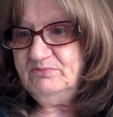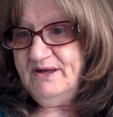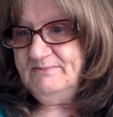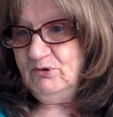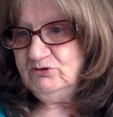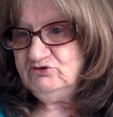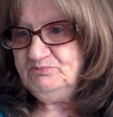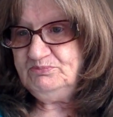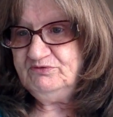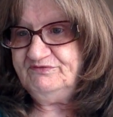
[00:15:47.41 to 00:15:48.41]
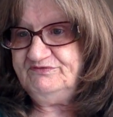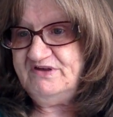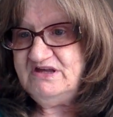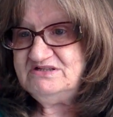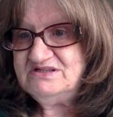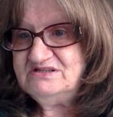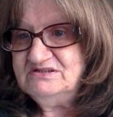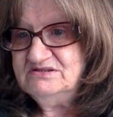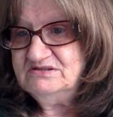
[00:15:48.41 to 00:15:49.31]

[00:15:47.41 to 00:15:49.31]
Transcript: by multiple feet.